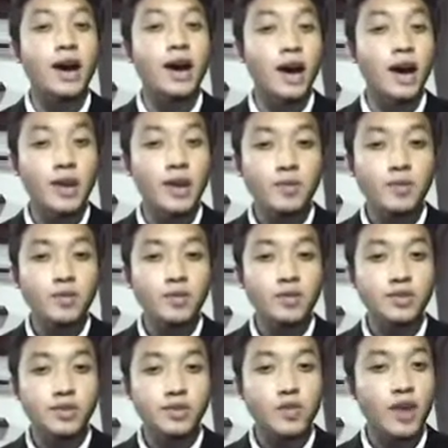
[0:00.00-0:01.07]
I am going
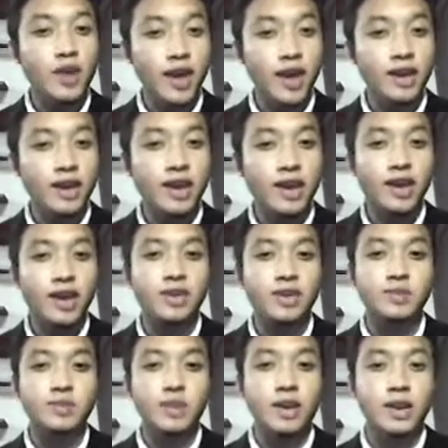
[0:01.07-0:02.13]
to go ahead and
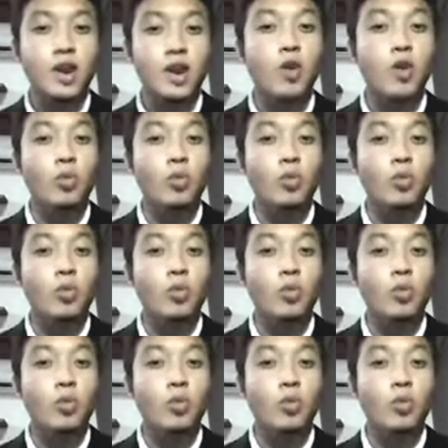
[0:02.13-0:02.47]
explain